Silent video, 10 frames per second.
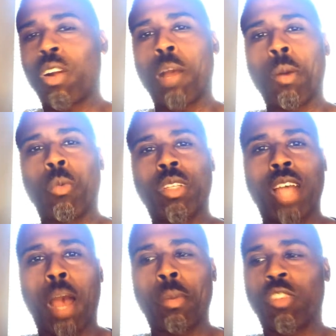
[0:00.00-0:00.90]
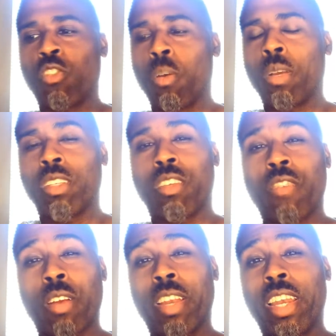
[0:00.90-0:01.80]
come up with topics for because they're
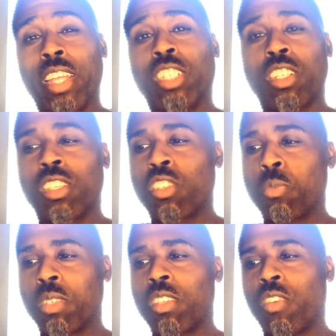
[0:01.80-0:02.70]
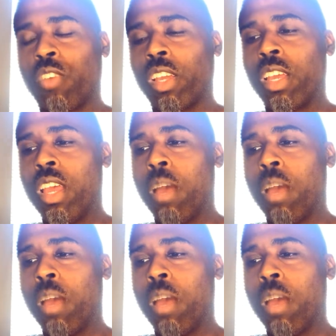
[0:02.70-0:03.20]
very niche specific.